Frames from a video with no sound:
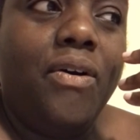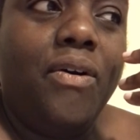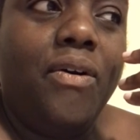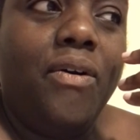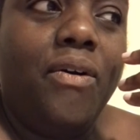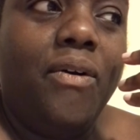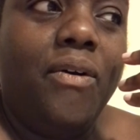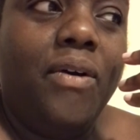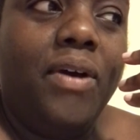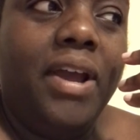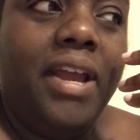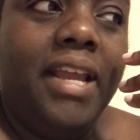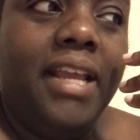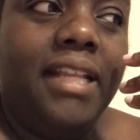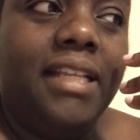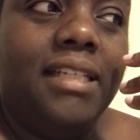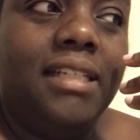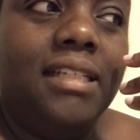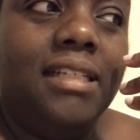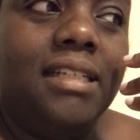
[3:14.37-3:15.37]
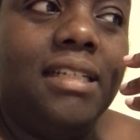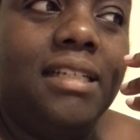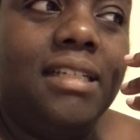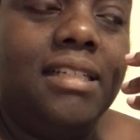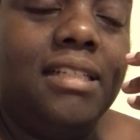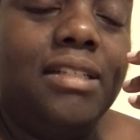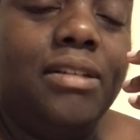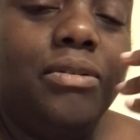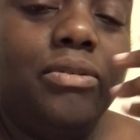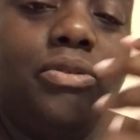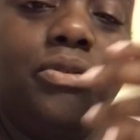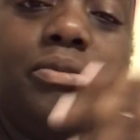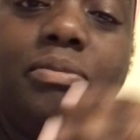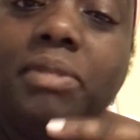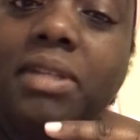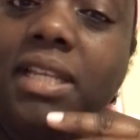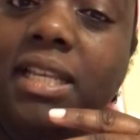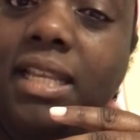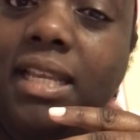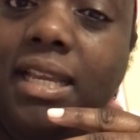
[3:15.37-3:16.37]
on social
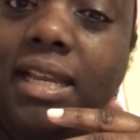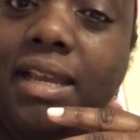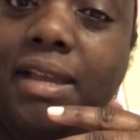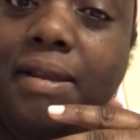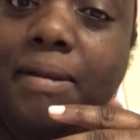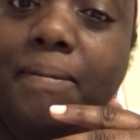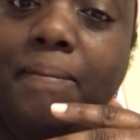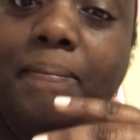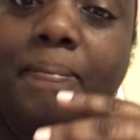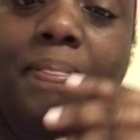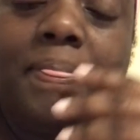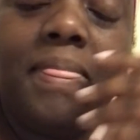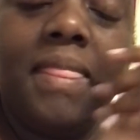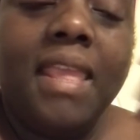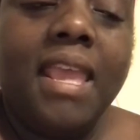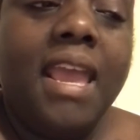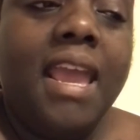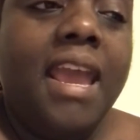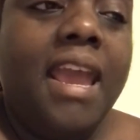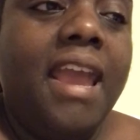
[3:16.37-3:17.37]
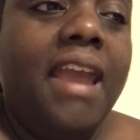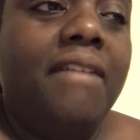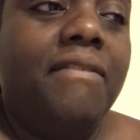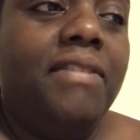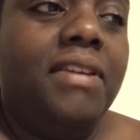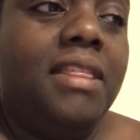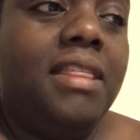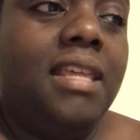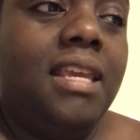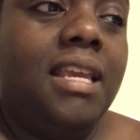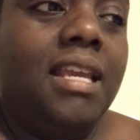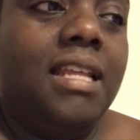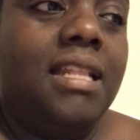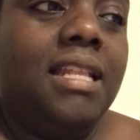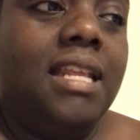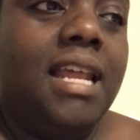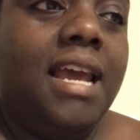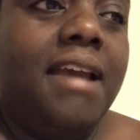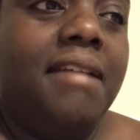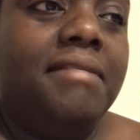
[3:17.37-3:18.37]
media. Everything
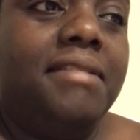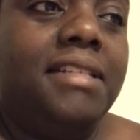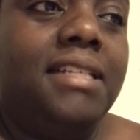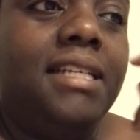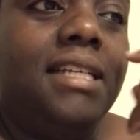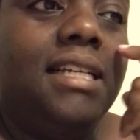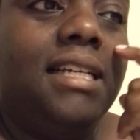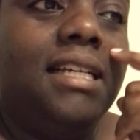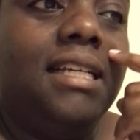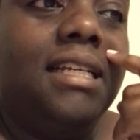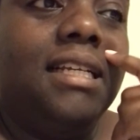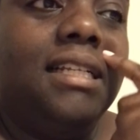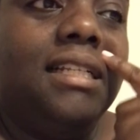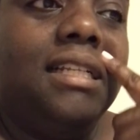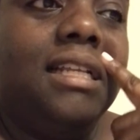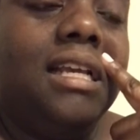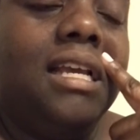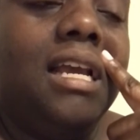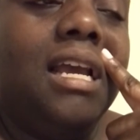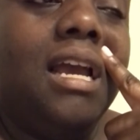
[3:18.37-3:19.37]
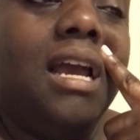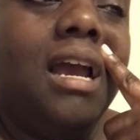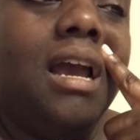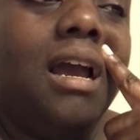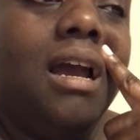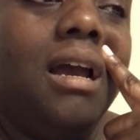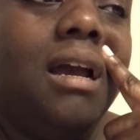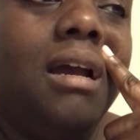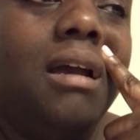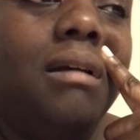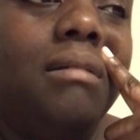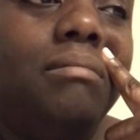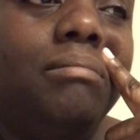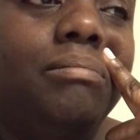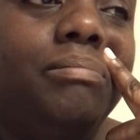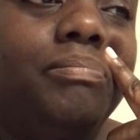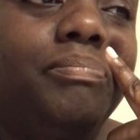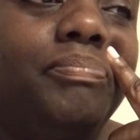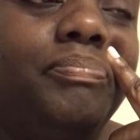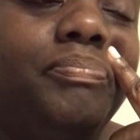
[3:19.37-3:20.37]
that I've seen,
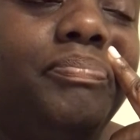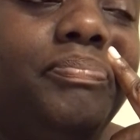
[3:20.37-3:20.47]
on